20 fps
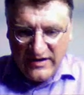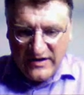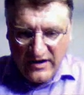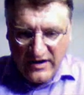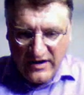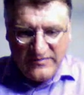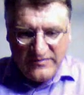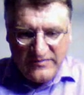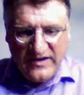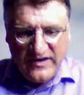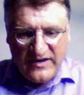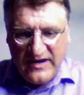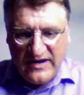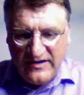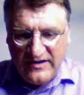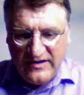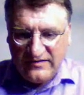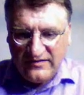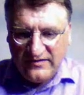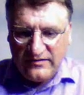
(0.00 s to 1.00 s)
times
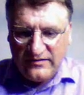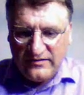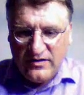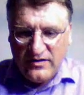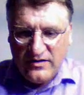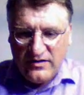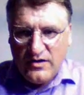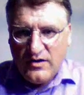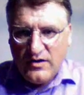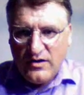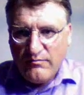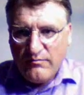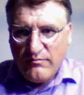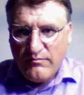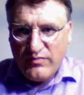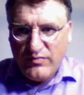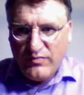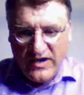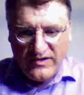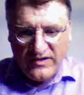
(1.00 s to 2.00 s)
s
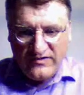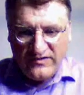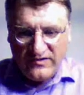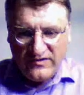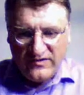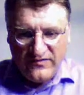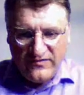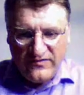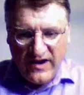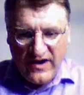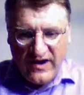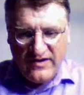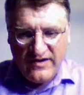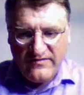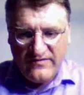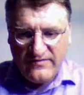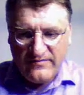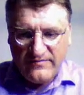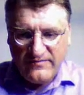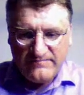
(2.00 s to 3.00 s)
plus
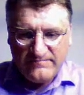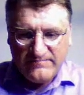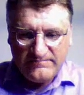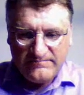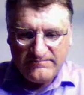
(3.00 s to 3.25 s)
5.